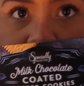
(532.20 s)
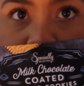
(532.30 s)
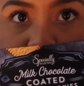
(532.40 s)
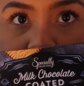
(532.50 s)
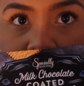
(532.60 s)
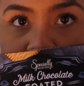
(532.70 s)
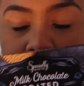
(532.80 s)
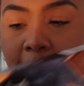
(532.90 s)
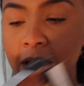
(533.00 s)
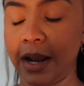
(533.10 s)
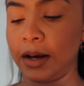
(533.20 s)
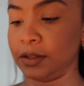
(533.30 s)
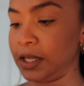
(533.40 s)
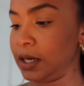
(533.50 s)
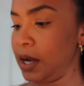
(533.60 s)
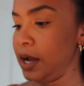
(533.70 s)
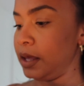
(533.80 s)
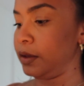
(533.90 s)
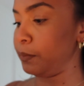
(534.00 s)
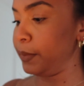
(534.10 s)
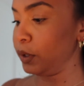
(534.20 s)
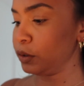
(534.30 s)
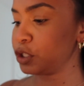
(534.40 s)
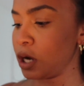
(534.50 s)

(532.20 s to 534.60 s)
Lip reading: cookies you can get at Aldi. They're milk